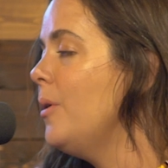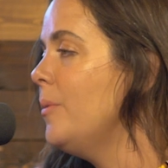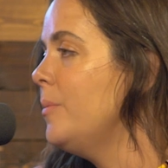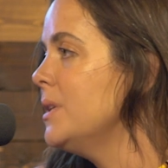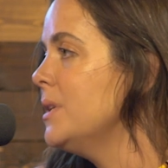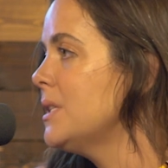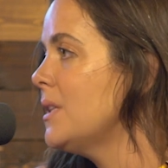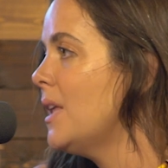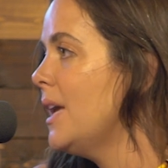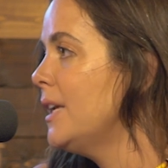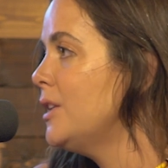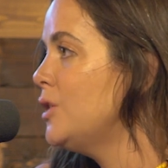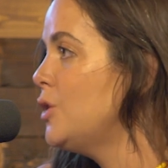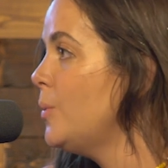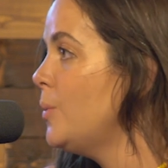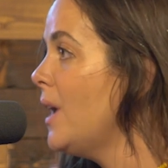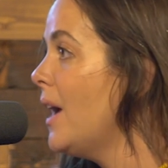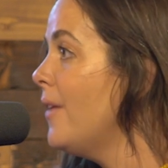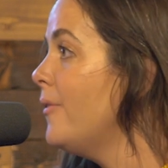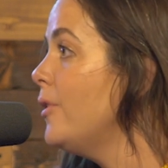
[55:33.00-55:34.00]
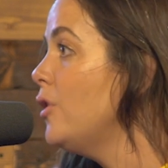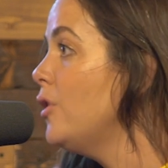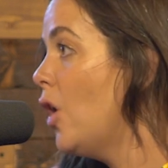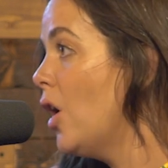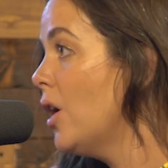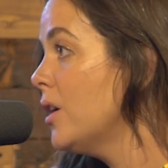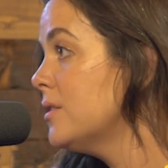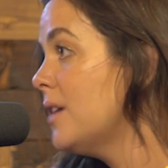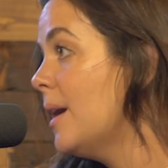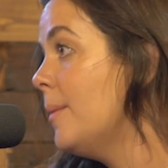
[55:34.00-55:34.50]
it was like, do we have a
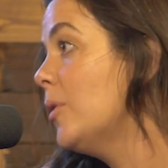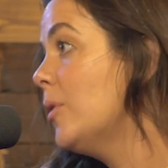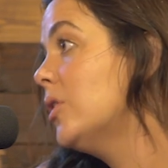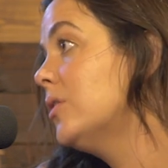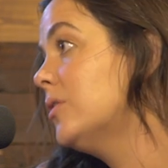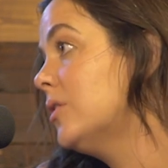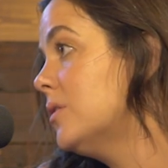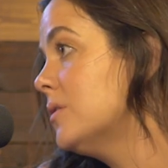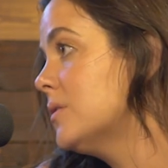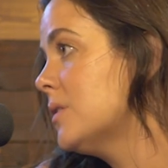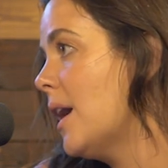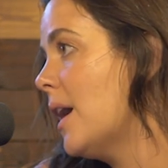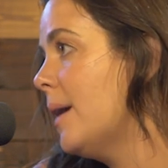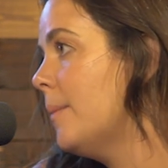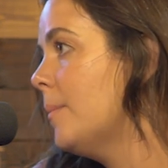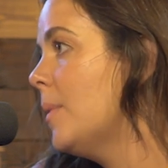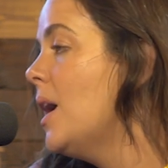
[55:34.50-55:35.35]
long time or a little time?